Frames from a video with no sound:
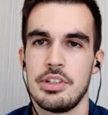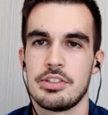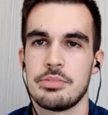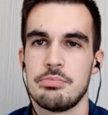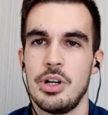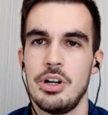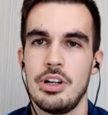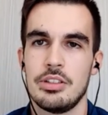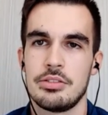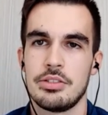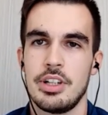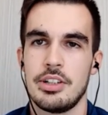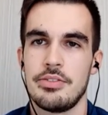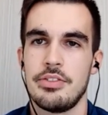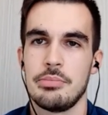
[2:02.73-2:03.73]
small to
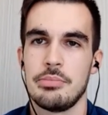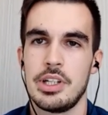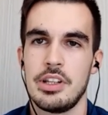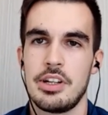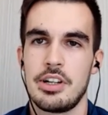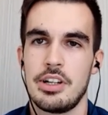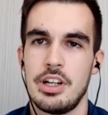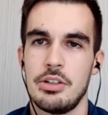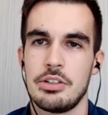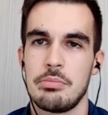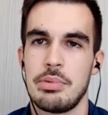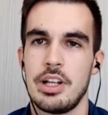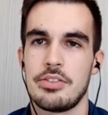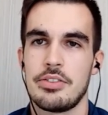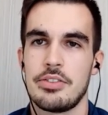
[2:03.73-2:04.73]
get familiar how the
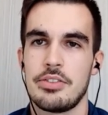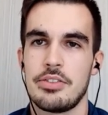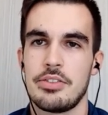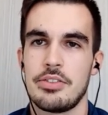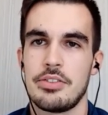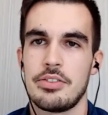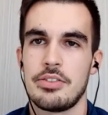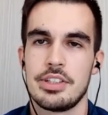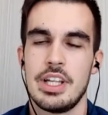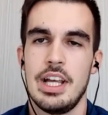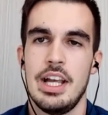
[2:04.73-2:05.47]
platform works.